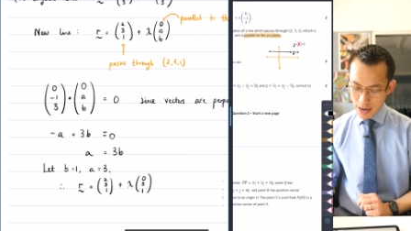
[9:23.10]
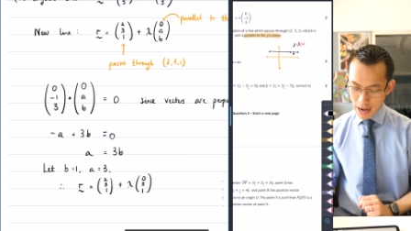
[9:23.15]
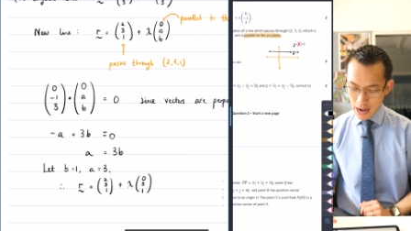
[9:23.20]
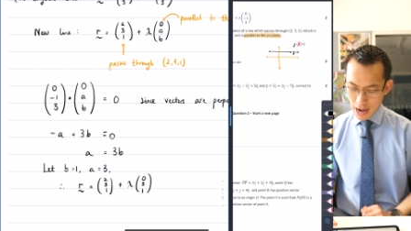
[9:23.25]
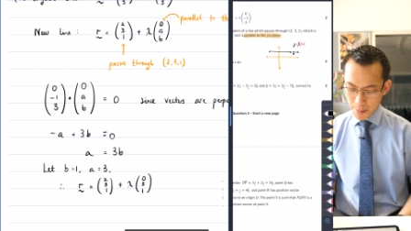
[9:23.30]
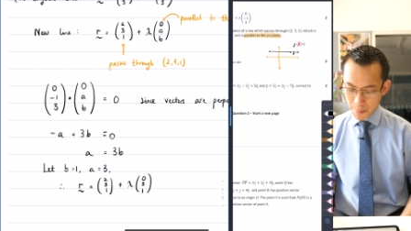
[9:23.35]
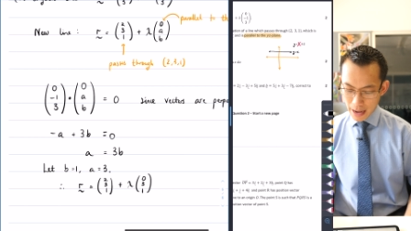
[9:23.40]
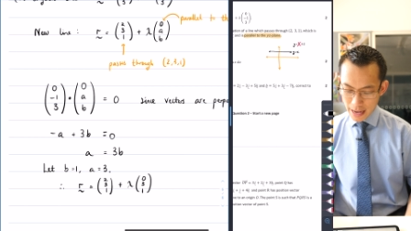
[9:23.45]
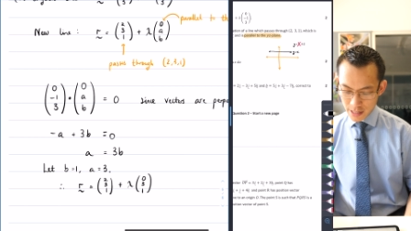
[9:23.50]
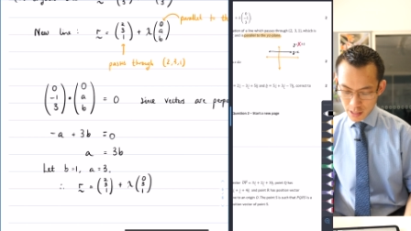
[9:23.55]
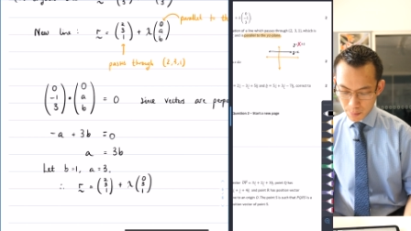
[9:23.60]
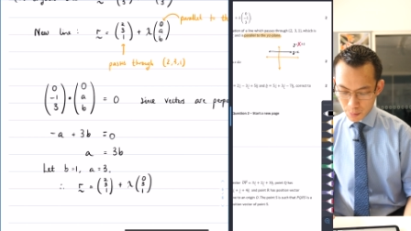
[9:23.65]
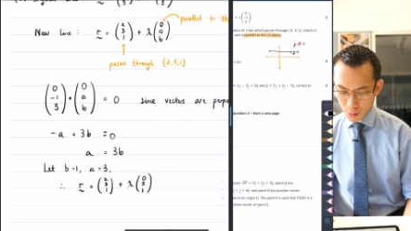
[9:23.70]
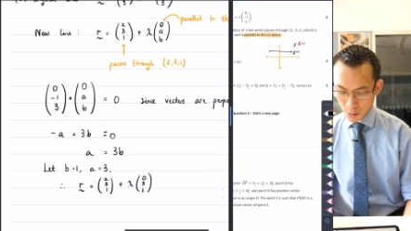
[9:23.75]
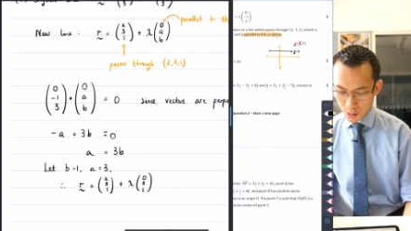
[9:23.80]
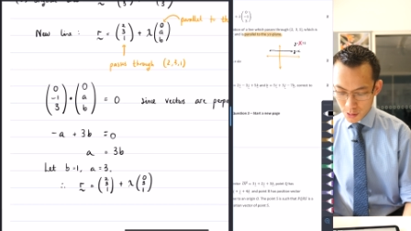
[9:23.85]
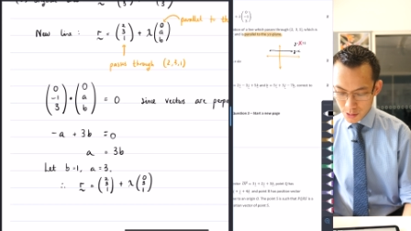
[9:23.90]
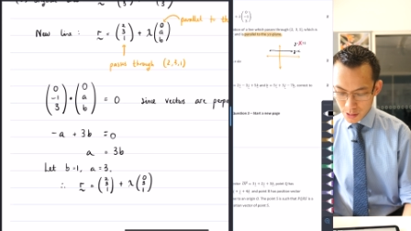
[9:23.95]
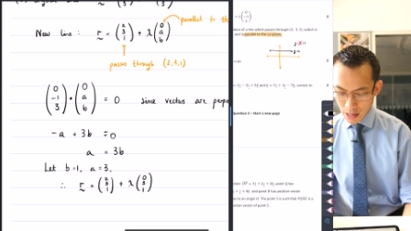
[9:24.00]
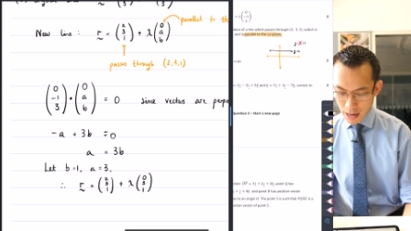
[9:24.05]
Um, I
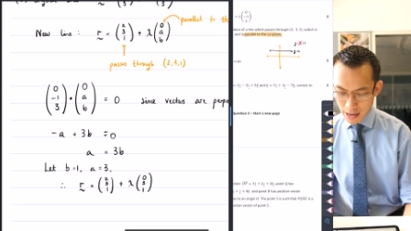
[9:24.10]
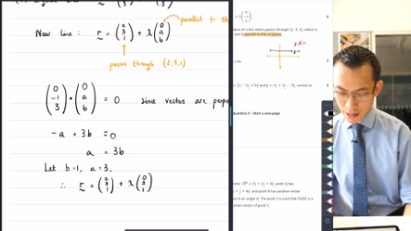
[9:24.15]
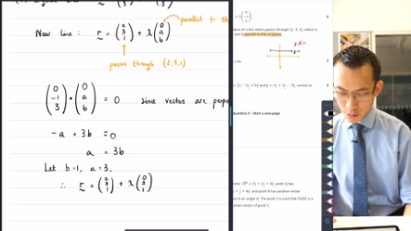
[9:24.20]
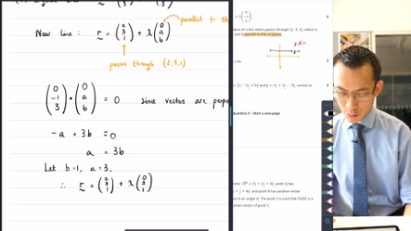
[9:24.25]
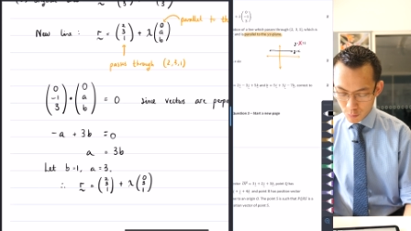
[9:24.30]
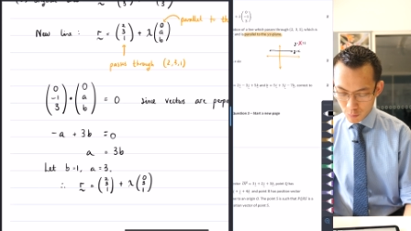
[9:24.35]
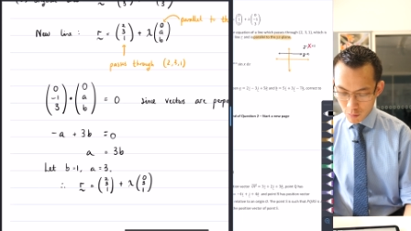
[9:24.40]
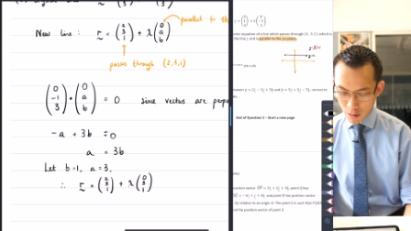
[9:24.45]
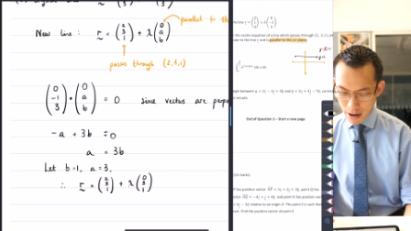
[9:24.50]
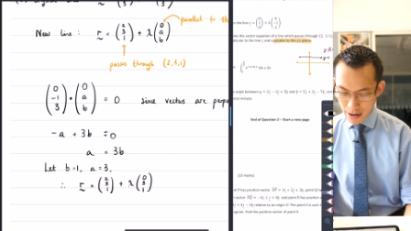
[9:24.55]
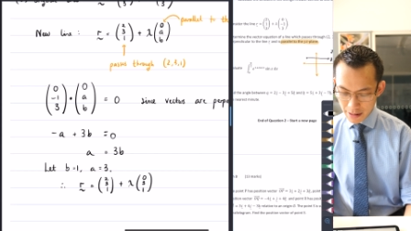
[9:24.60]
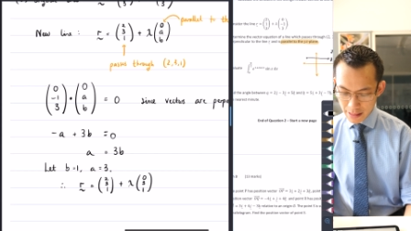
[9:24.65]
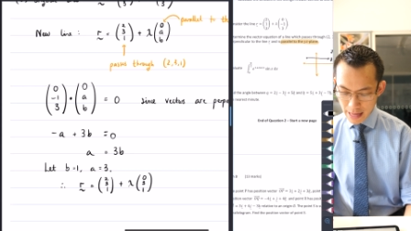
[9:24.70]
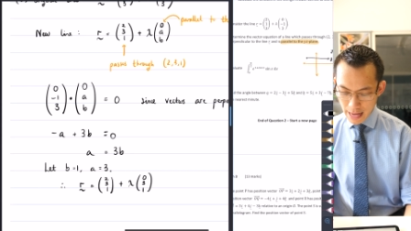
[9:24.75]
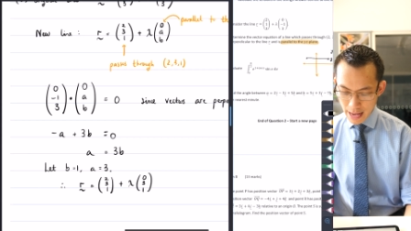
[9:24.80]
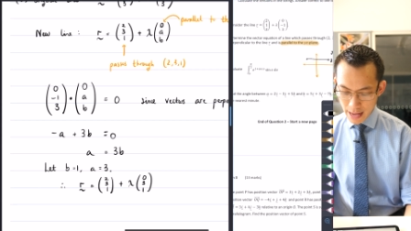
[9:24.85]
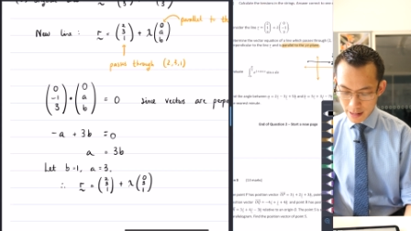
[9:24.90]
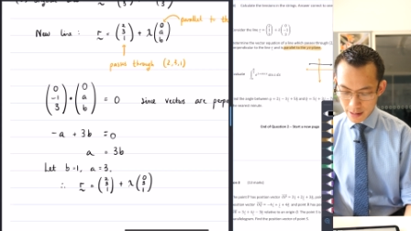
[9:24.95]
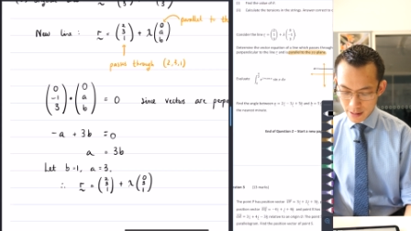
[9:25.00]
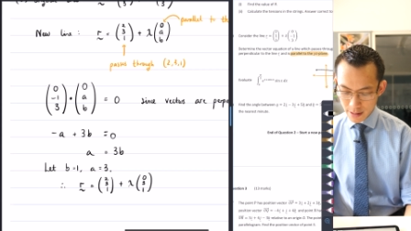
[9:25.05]
suppose I could write
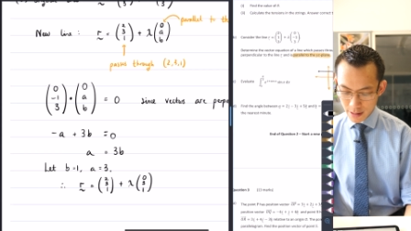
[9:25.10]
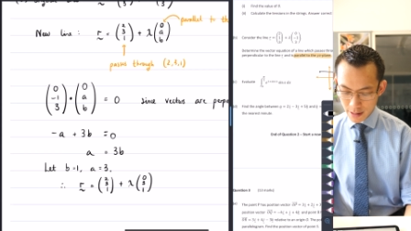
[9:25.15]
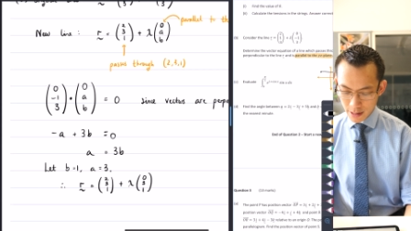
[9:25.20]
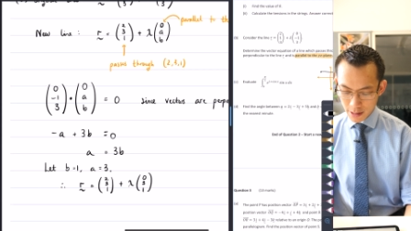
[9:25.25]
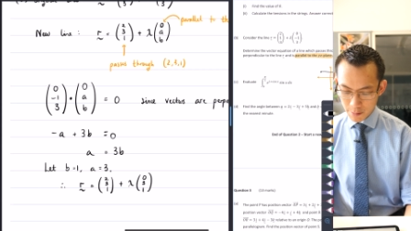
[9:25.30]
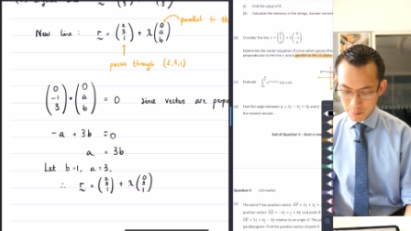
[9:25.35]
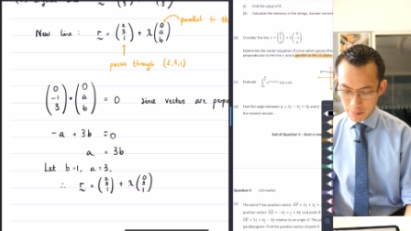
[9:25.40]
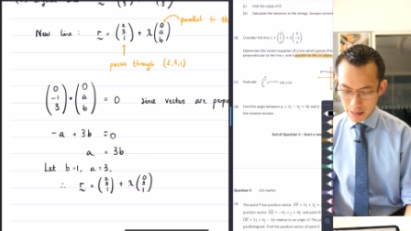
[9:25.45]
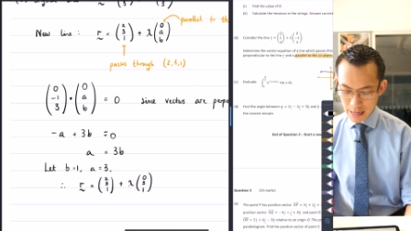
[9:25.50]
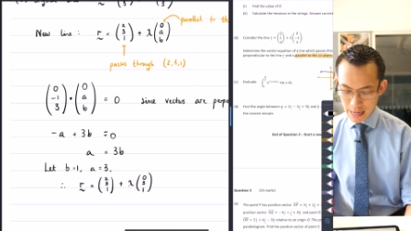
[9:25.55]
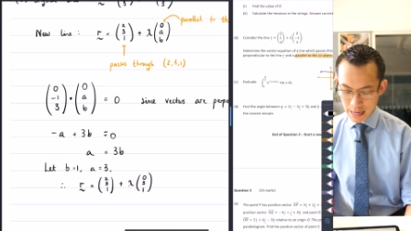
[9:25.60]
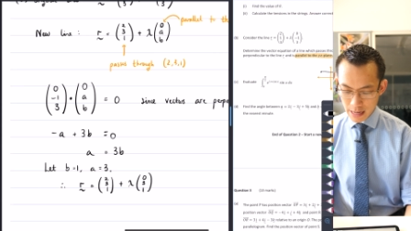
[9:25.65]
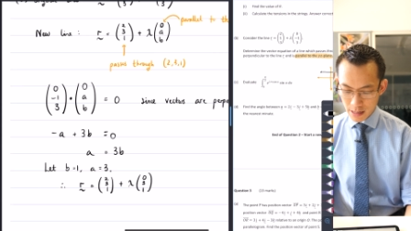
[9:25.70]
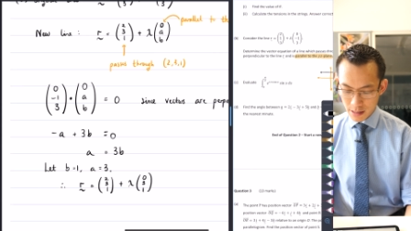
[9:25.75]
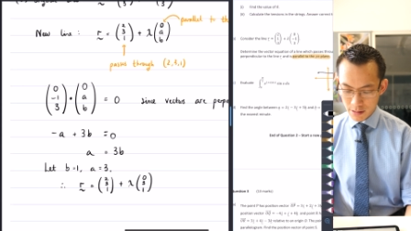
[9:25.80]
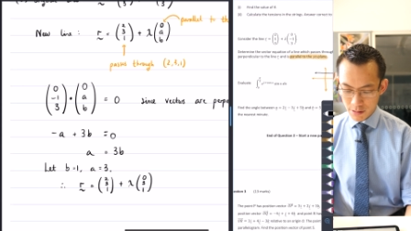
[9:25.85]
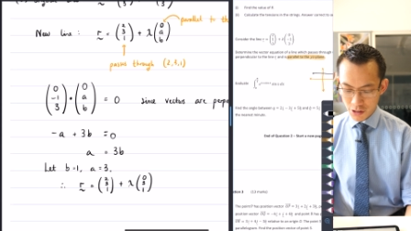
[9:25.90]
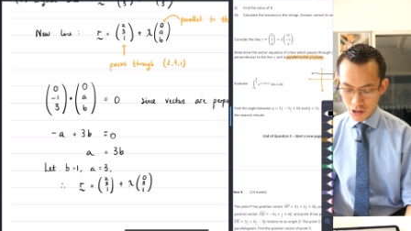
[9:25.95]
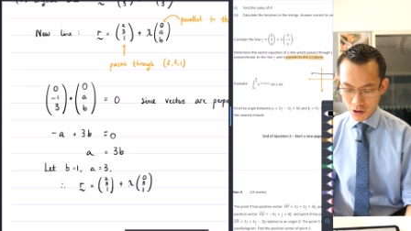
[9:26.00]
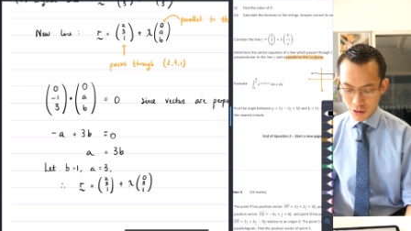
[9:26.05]
that um,
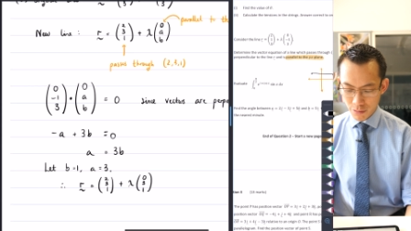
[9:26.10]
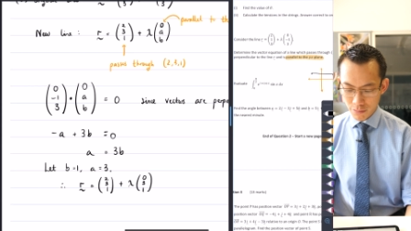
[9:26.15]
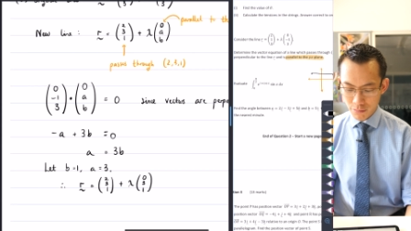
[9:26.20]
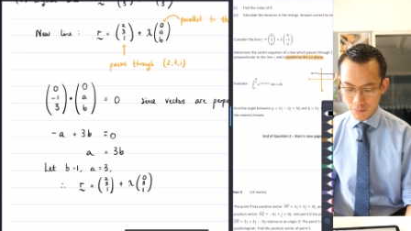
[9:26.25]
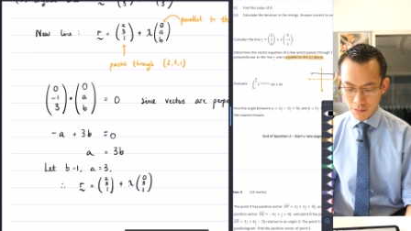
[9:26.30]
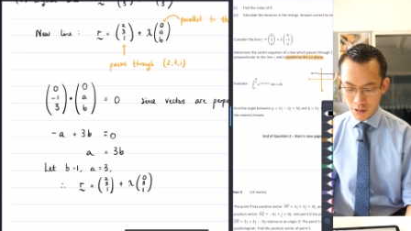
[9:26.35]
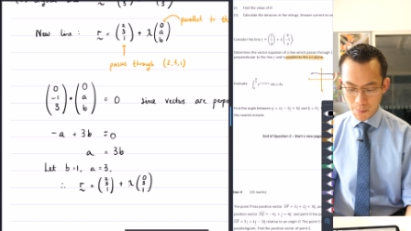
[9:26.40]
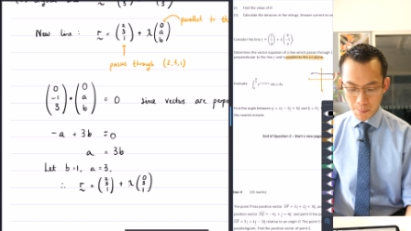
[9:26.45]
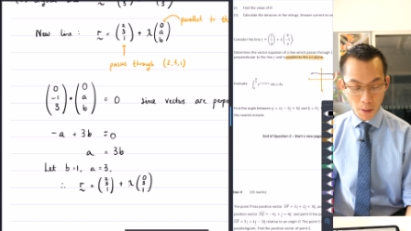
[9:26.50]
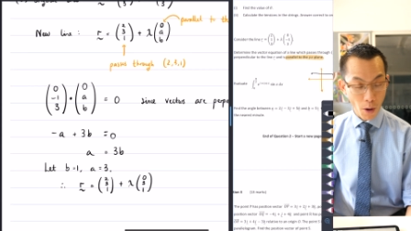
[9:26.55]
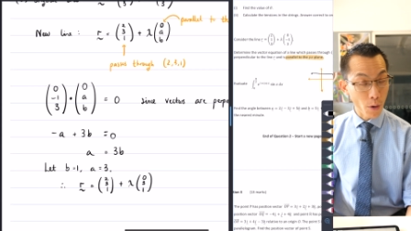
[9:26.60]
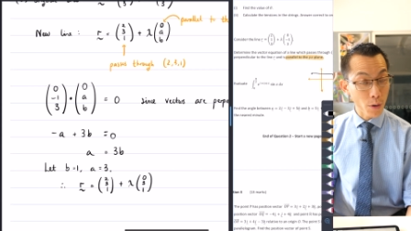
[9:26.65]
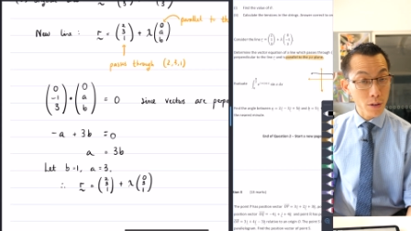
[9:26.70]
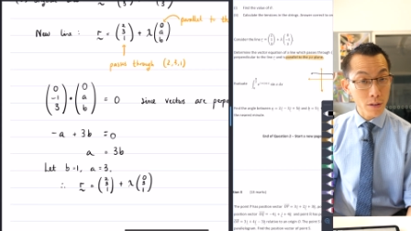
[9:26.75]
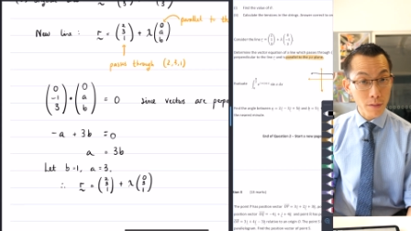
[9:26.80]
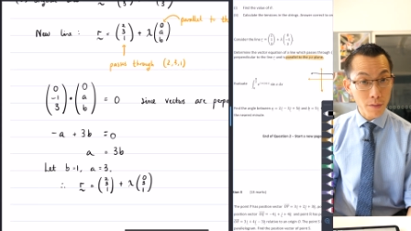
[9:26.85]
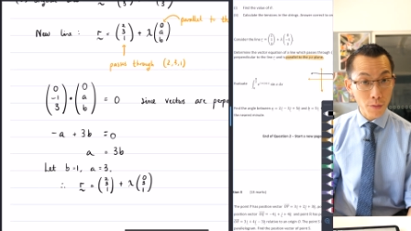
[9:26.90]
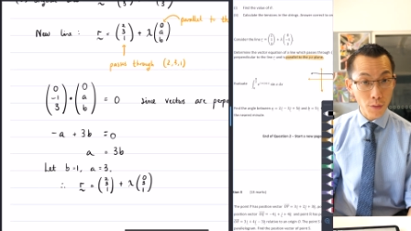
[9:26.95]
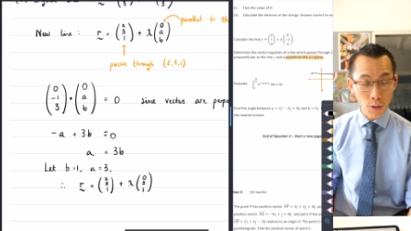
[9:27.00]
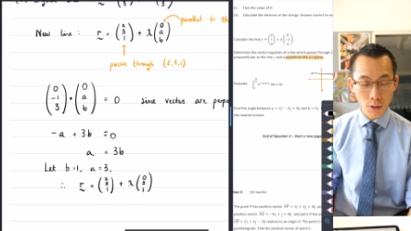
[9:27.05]
in, you know,
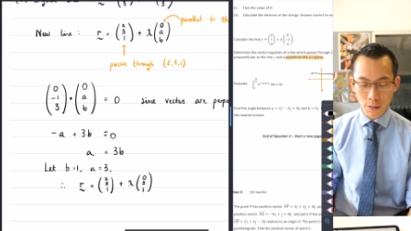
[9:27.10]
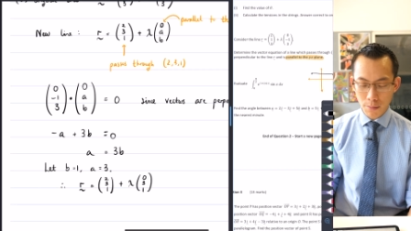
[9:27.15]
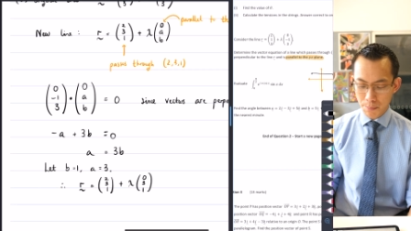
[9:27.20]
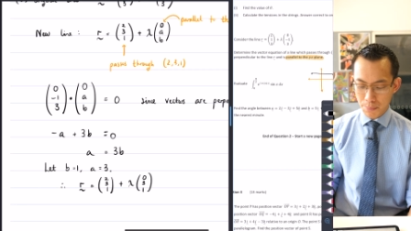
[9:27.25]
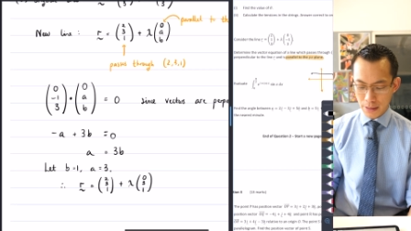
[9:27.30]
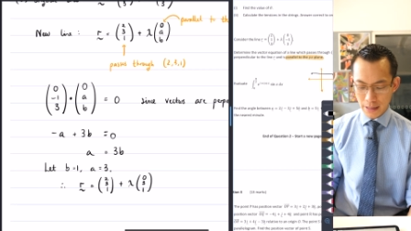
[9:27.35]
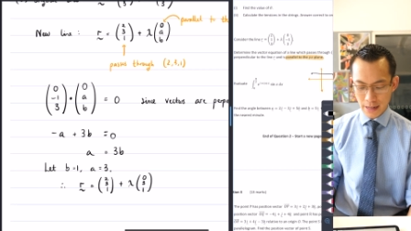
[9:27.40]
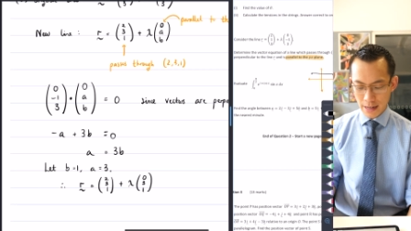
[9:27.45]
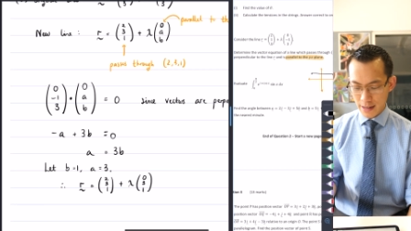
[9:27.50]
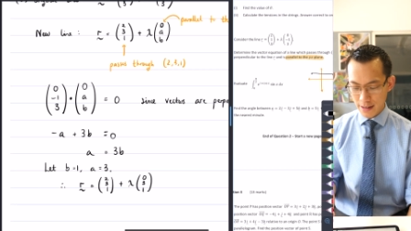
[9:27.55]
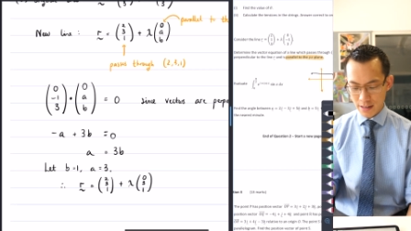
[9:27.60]
component form, but uh,